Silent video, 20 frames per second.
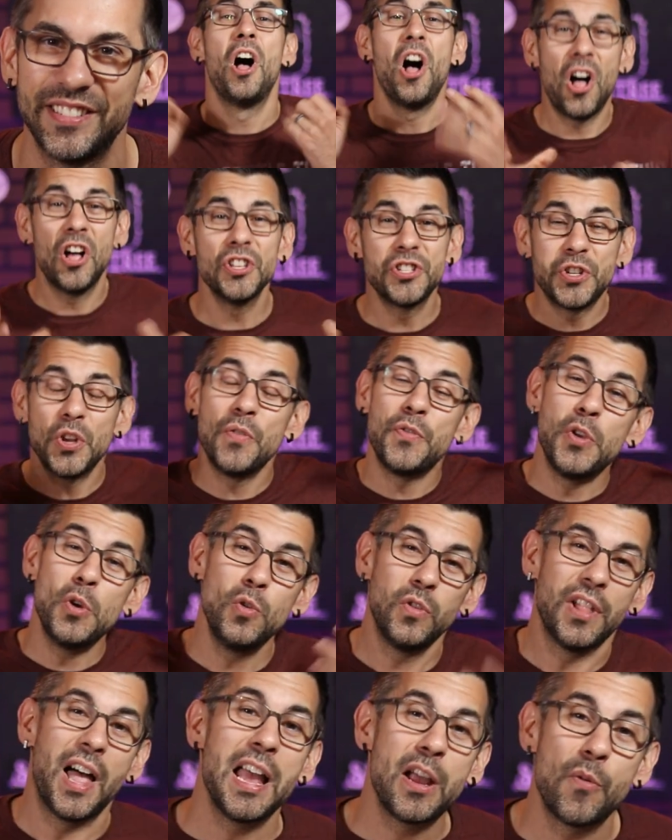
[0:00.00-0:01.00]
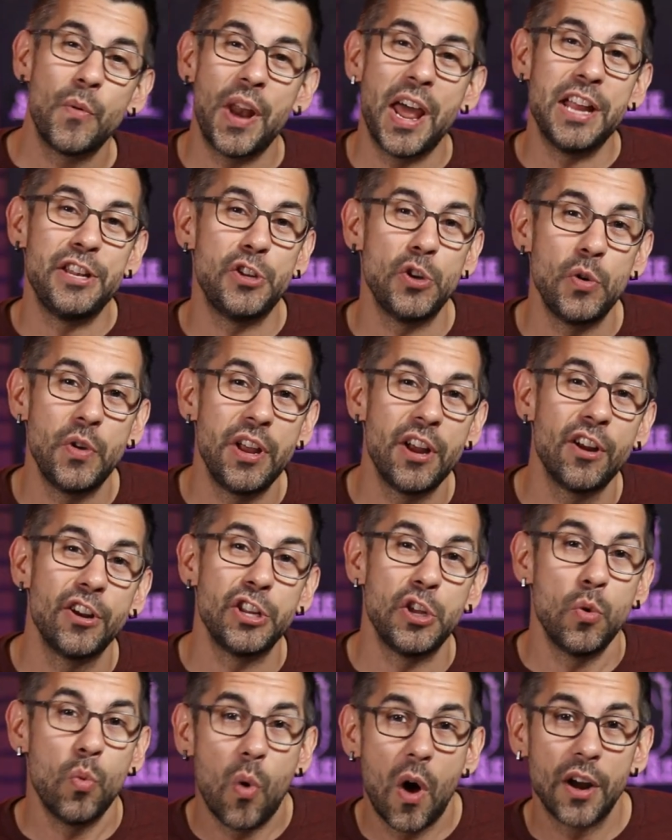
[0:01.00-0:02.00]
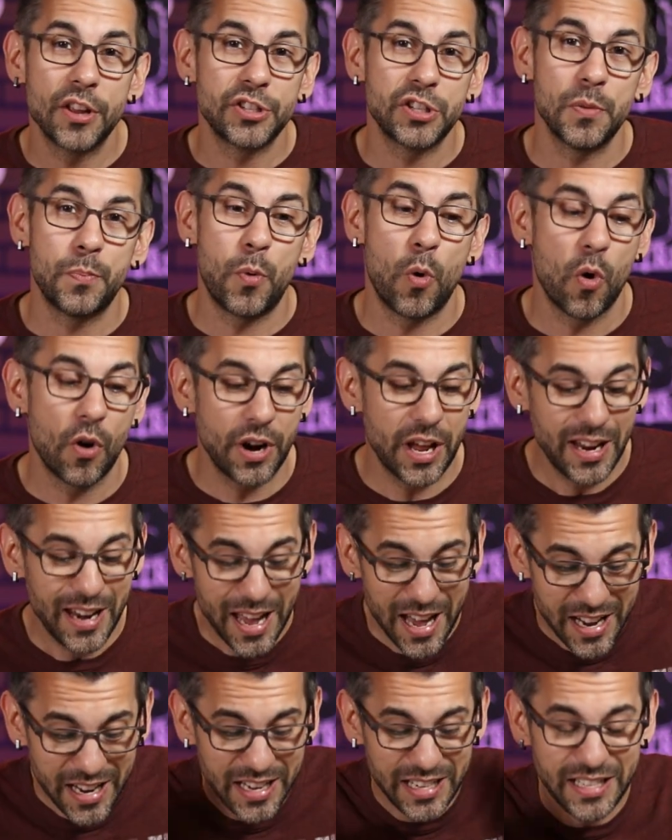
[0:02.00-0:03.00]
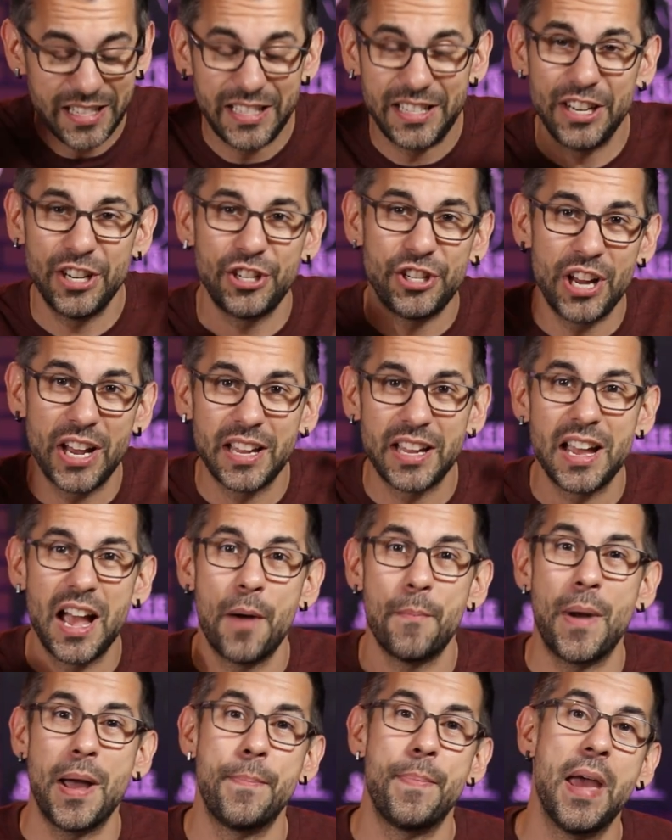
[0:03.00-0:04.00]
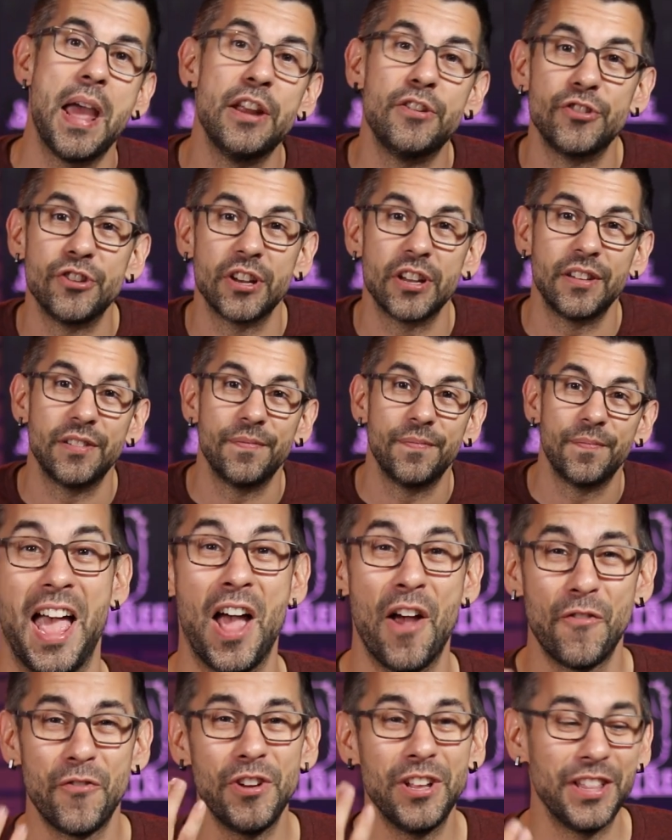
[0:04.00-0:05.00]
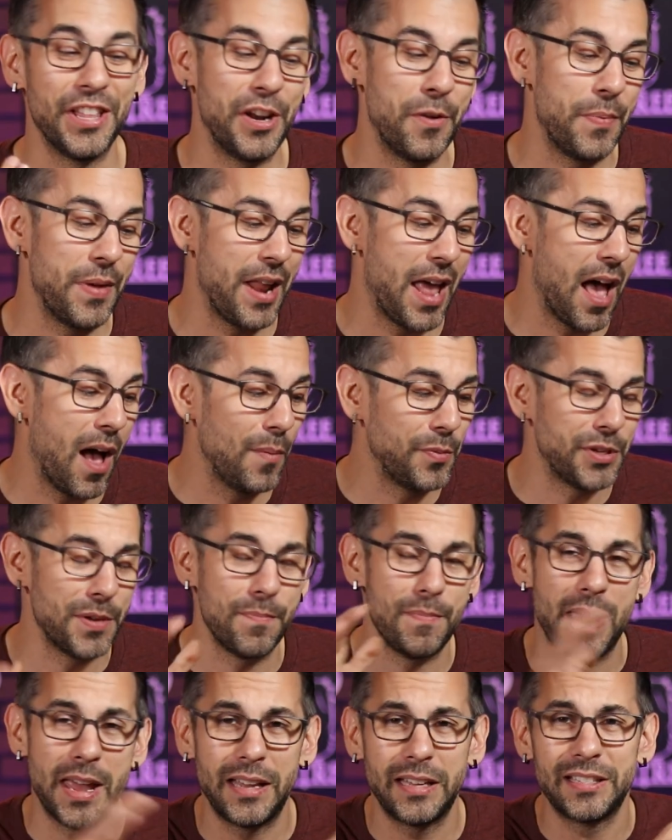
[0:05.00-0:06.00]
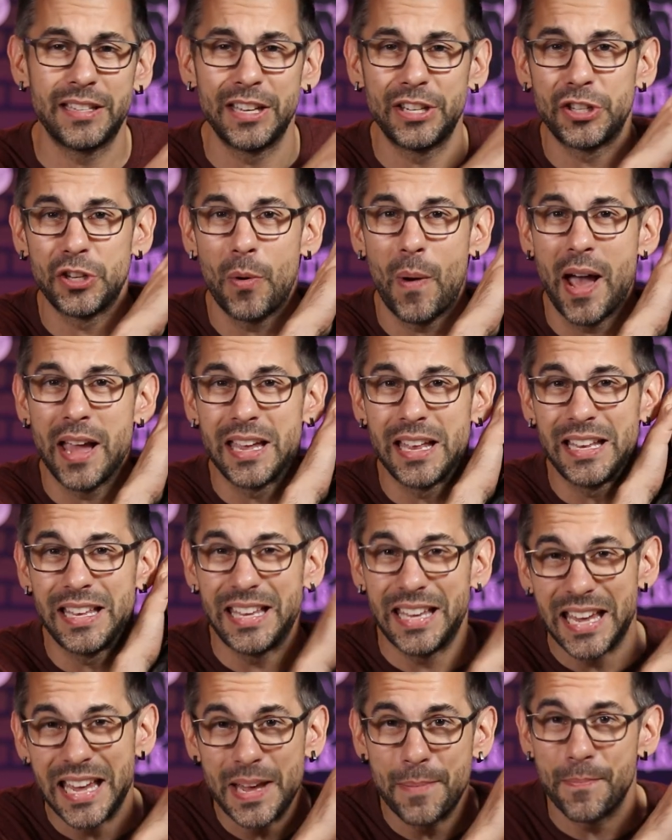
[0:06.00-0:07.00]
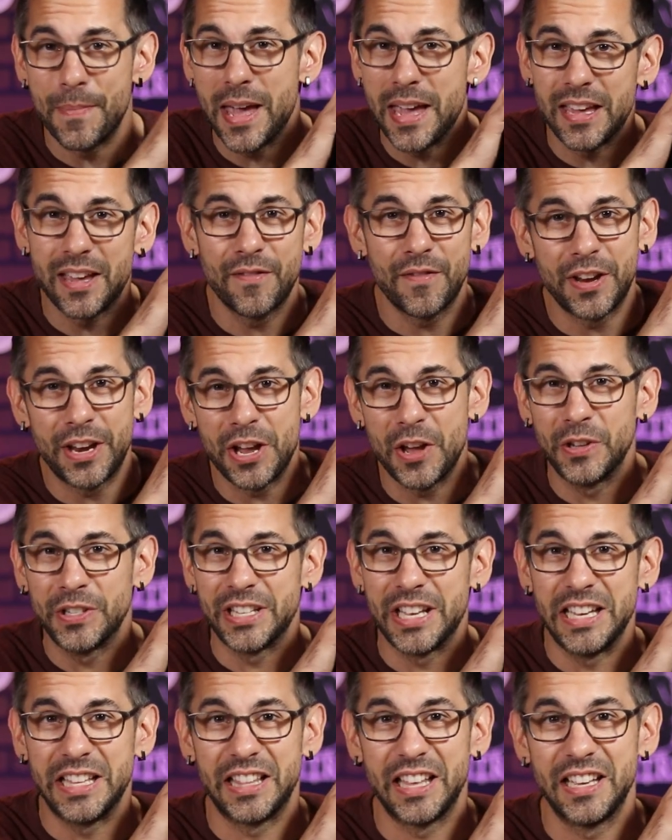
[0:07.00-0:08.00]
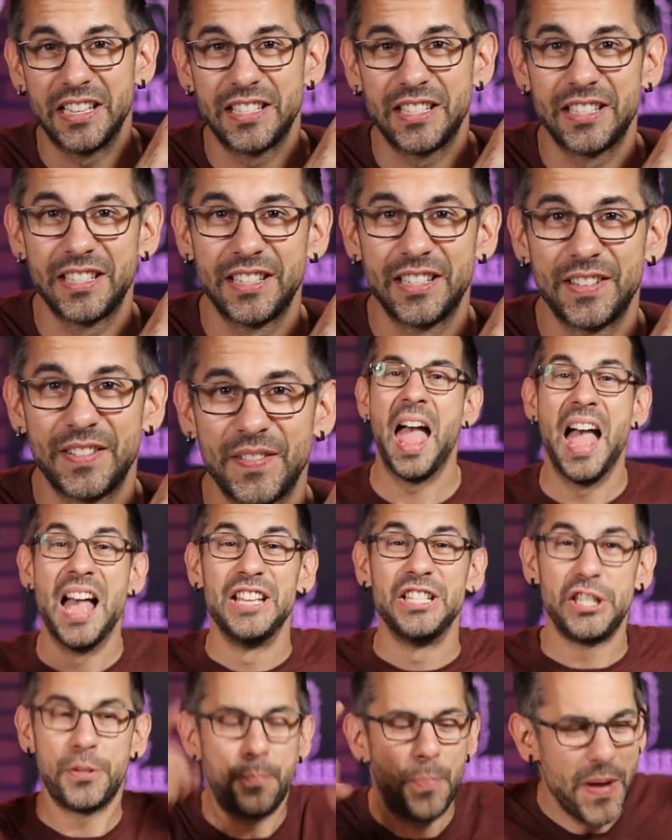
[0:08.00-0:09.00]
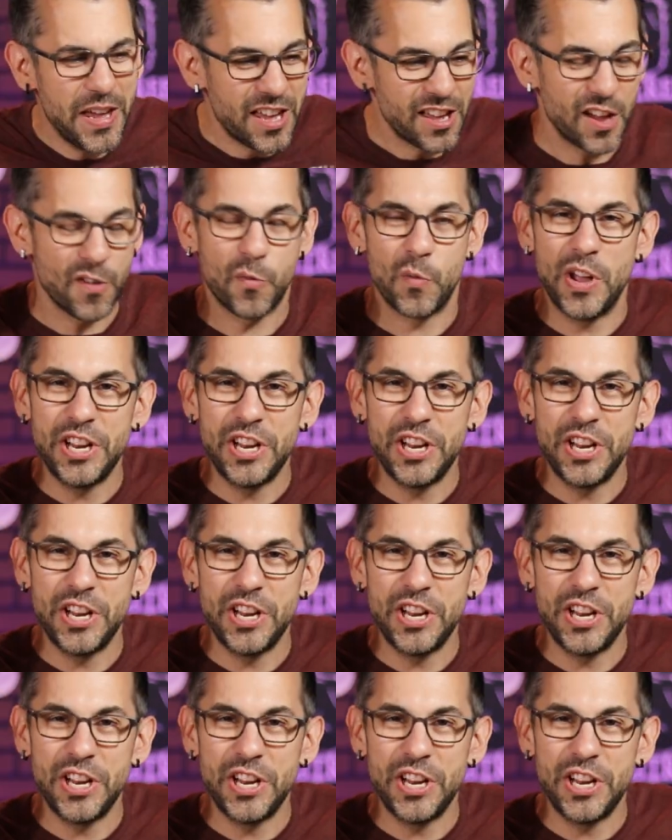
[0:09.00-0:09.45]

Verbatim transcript: Also, if you like what I do here and you want to support it, consider checking out my Patreon. Every little bit helps and makes it so I can keep making videos like this. Speaking of